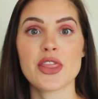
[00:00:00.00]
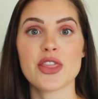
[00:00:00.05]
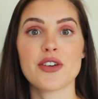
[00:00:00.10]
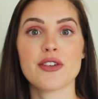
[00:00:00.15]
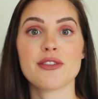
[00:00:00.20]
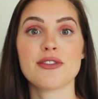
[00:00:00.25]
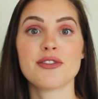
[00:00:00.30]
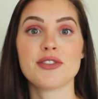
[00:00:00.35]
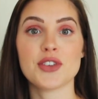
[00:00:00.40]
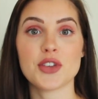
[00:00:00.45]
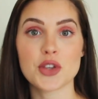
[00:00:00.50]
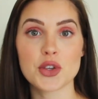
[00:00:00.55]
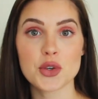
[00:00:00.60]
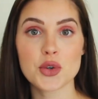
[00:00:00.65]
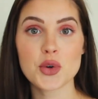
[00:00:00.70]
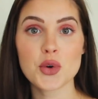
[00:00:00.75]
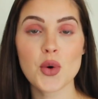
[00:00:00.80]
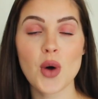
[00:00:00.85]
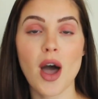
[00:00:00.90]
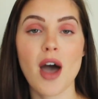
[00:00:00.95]
the
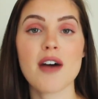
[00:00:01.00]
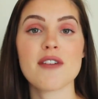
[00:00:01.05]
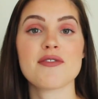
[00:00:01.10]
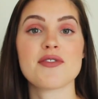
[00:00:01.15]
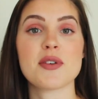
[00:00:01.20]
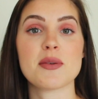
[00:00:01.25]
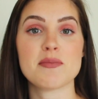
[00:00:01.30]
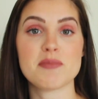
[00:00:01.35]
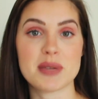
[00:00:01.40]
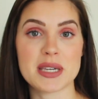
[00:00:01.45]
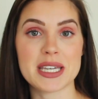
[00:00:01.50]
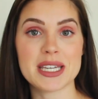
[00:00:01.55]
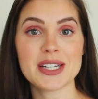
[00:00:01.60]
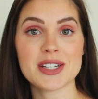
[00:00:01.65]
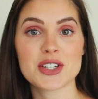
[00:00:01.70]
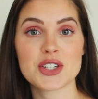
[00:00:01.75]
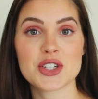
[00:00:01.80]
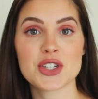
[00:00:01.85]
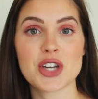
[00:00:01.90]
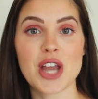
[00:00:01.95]
view of the
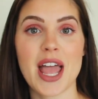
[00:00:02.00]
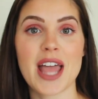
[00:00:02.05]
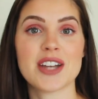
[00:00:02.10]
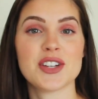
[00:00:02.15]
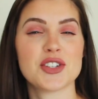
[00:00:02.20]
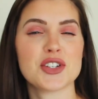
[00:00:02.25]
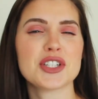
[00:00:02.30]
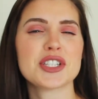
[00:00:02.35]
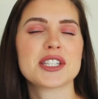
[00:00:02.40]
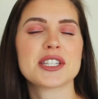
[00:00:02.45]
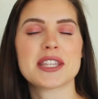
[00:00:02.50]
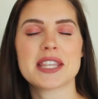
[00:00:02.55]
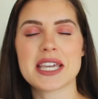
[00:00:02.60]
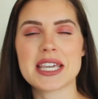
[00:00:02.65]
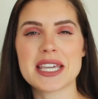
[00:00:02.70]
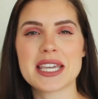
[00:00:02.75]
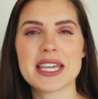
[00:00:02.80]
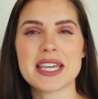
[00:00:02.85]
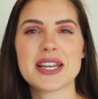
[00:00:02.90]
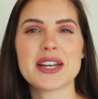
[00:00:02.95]
beach and just
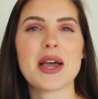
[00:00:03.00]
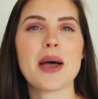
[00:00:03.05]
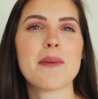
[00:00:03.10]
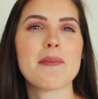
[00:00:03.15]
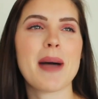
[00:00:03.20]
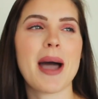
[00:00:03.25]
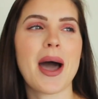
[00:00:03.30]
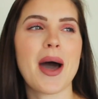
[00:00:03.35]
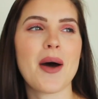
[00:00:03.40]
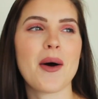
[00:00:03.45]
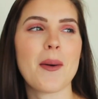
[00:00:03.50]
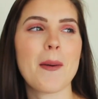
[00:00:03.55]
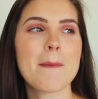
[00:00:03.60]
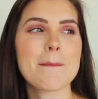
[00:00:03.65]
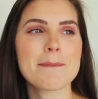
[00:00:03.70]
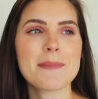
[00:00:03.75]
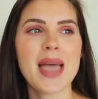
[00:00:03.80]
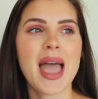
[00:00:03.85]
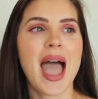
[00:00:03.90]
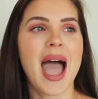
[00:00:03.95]
thinking about